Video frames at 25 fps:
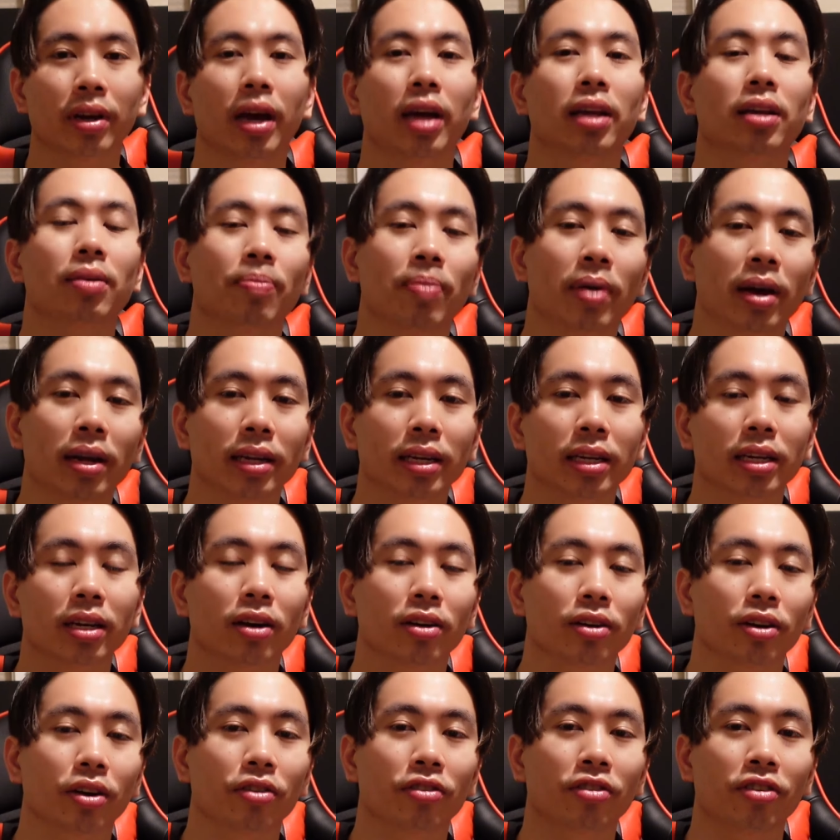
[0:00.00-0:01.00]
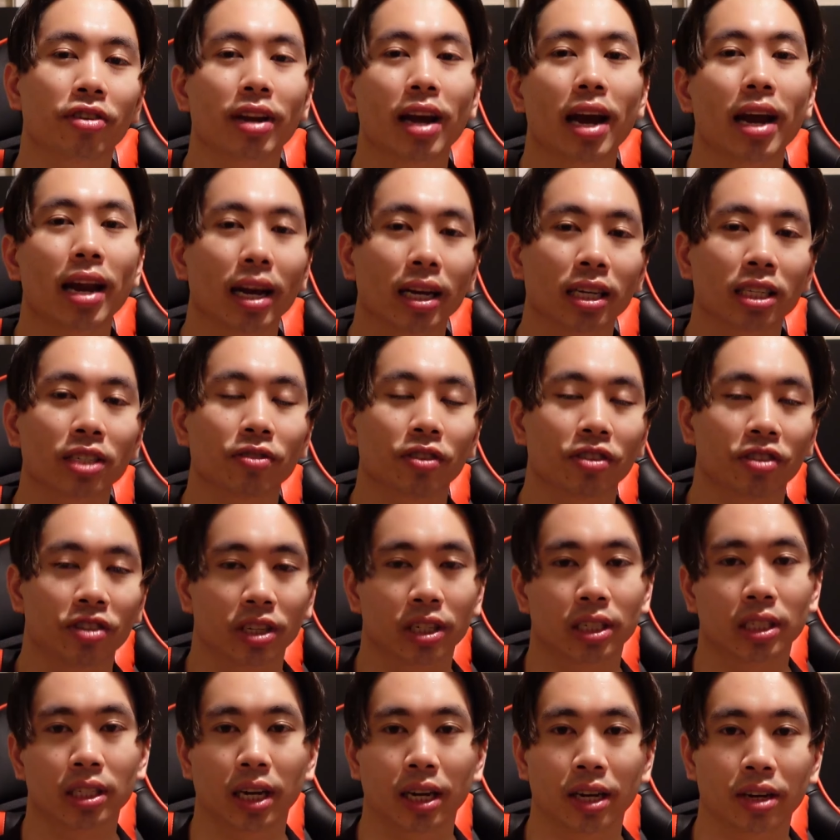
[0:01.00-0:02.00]
And depending on your genetics, which
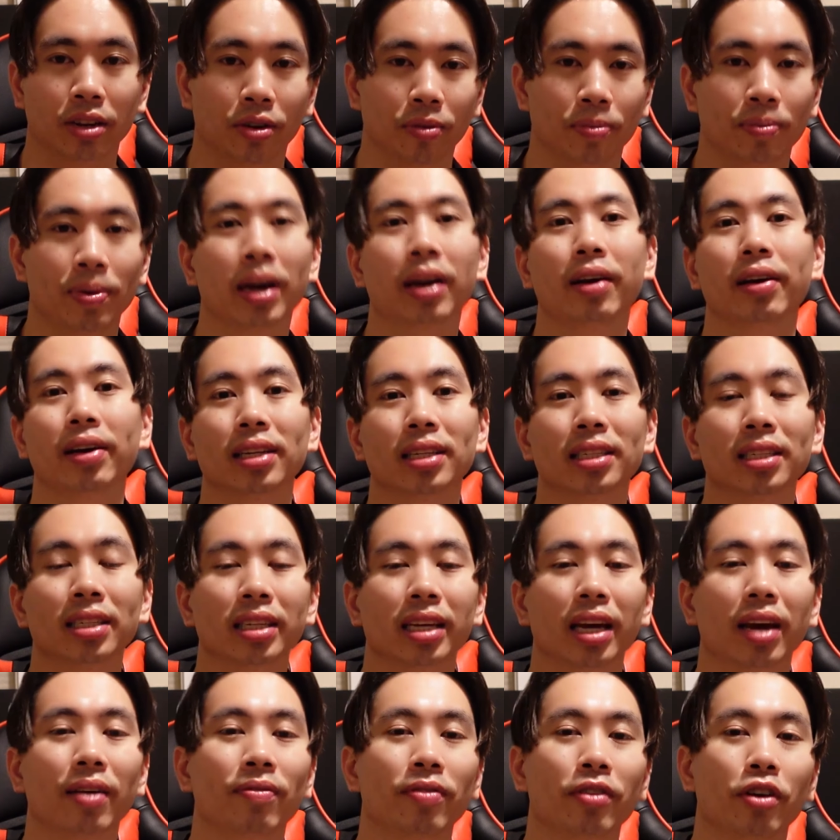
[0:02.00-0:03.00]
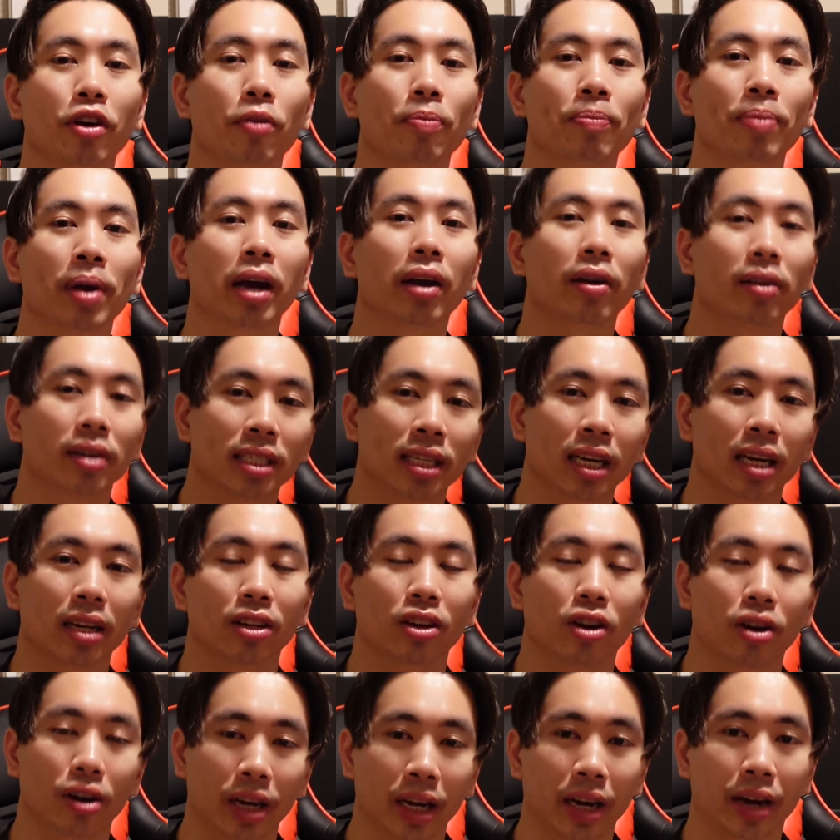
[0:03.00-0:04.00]
is like your parents, if your parents had
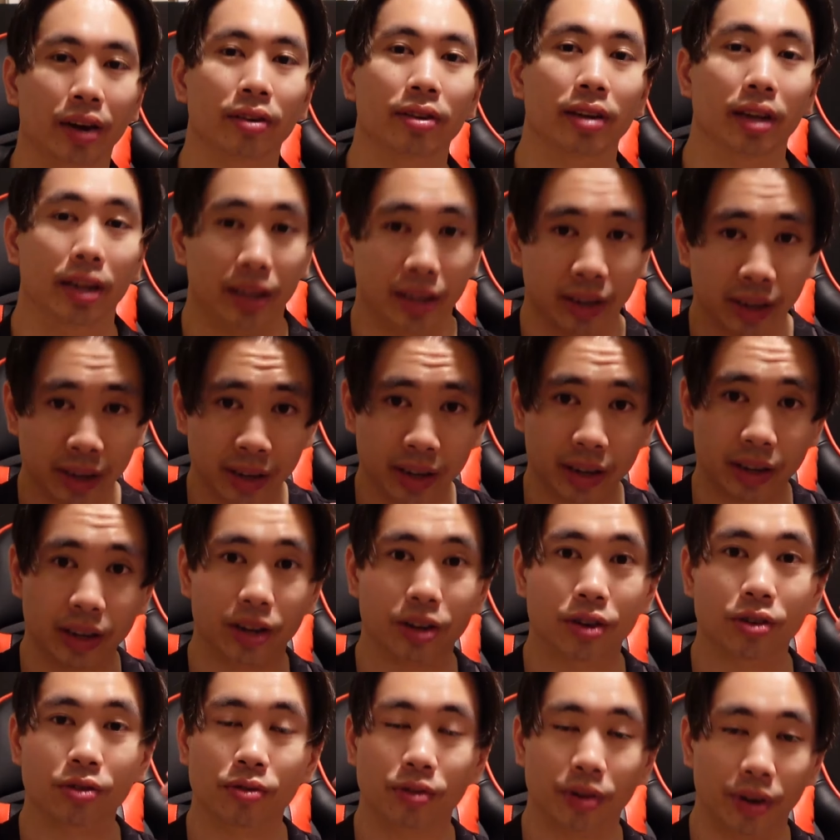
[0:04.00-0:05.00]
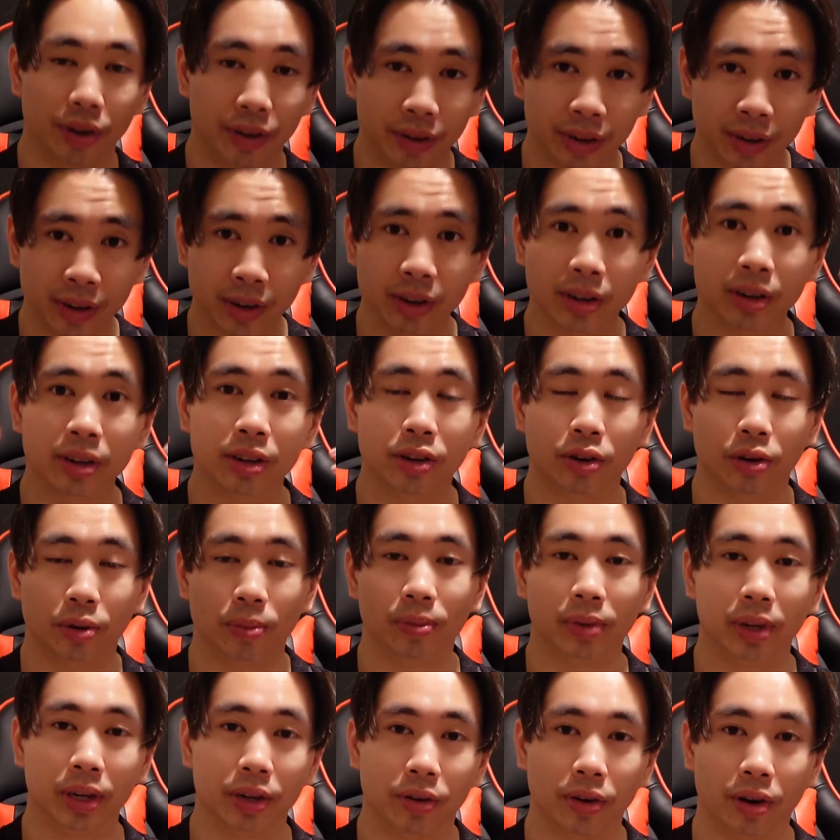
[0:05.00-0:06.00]
long hair, then you would
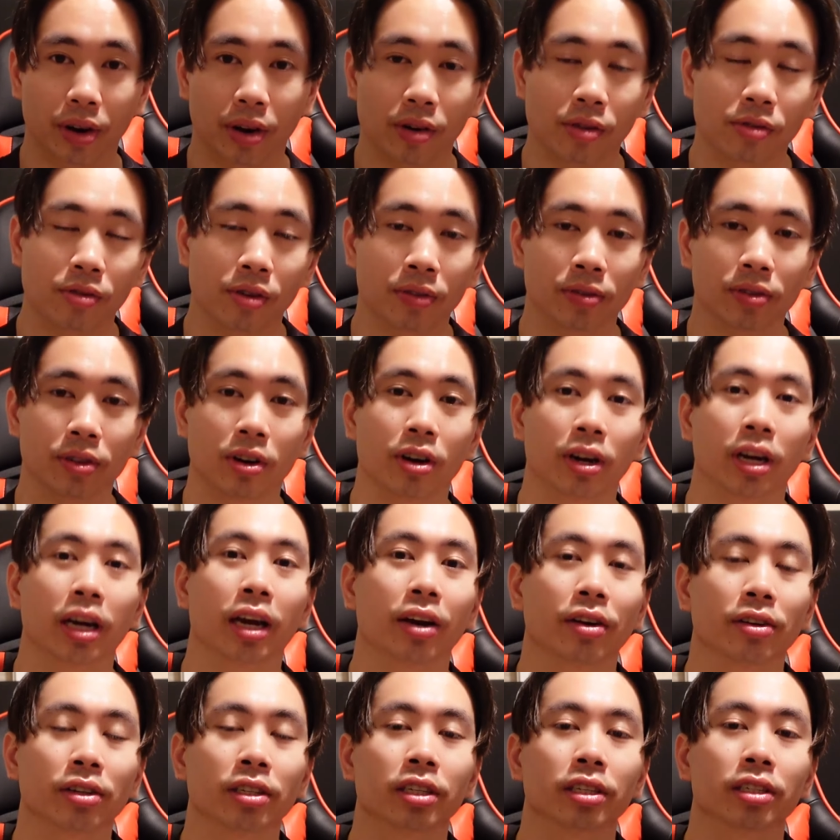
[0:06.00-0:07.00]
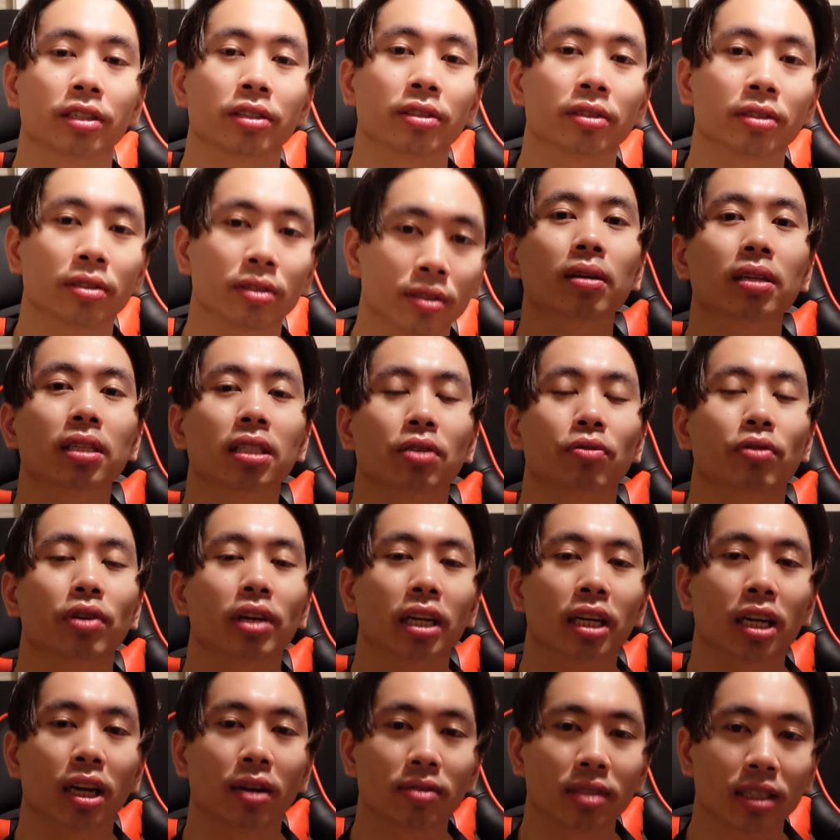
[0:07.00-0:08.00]
normally grow with long hair too. So when
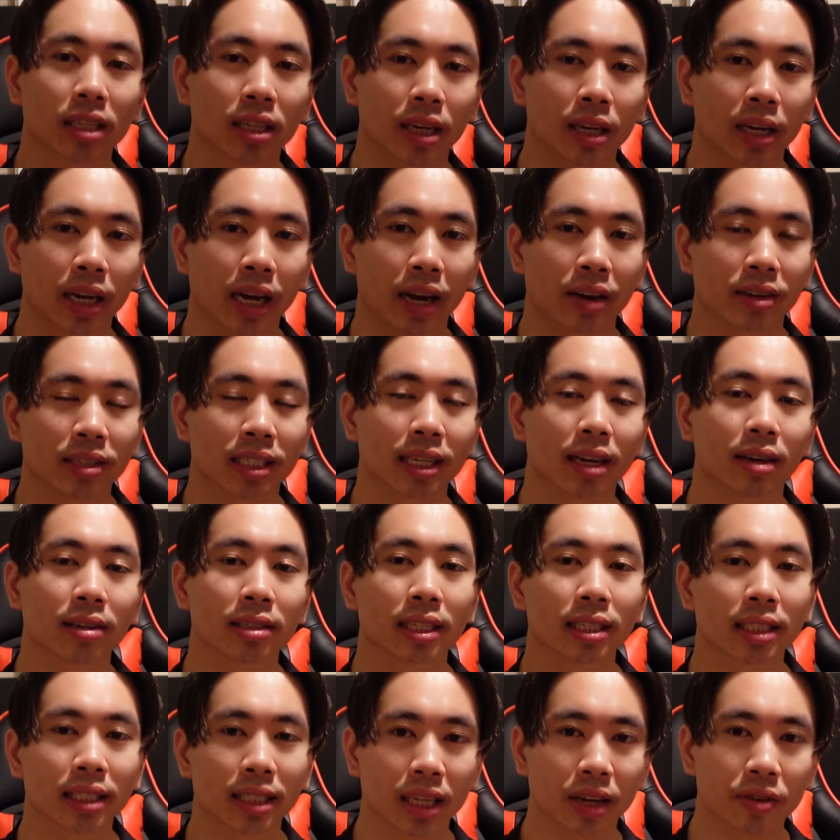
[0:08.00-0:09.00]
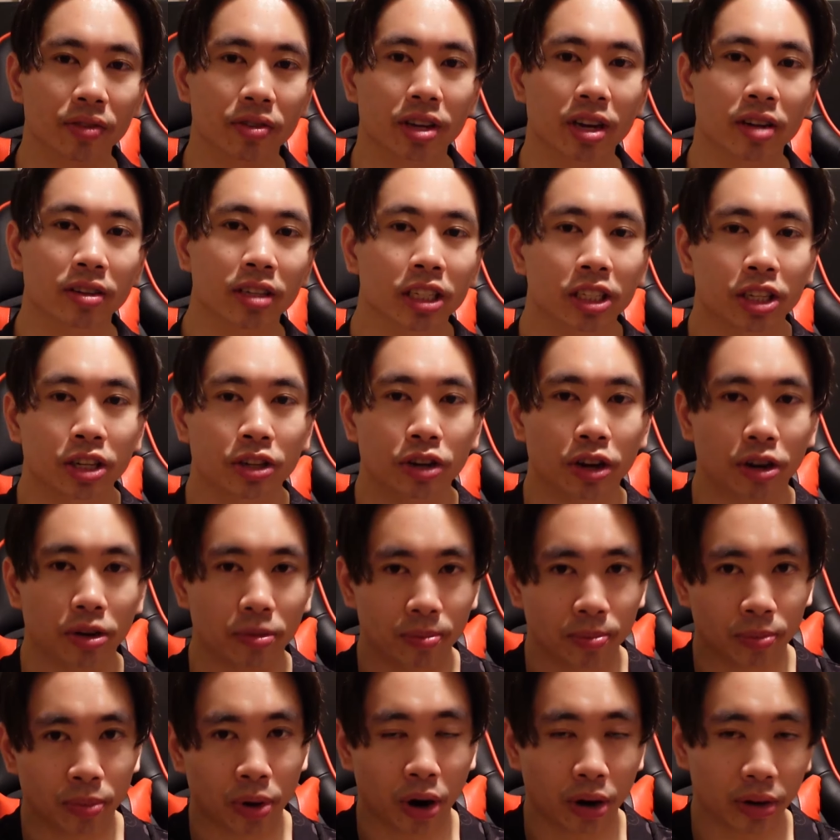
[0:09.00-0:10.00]
it comes to hairstyles and stuff, you have to
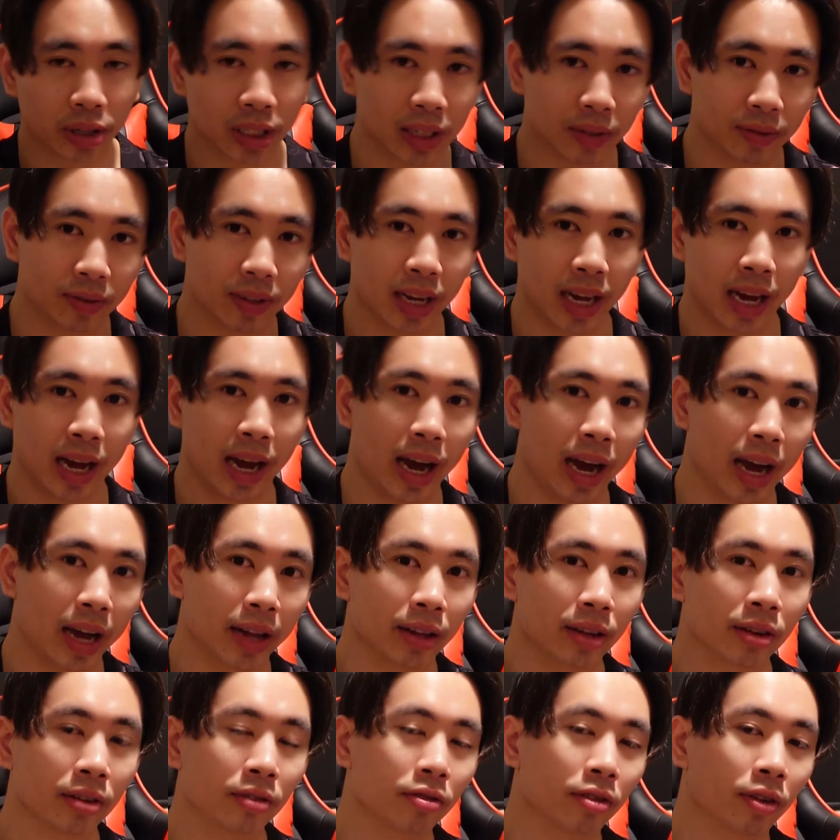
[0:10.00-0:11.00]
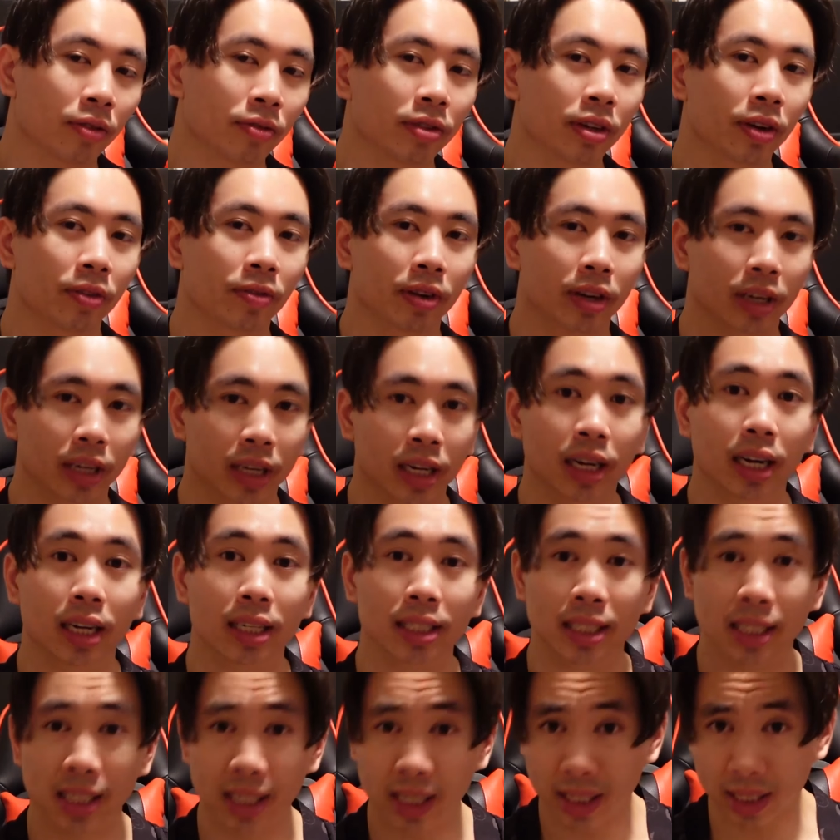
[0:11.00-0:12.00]
denote parts of the head with different cuts.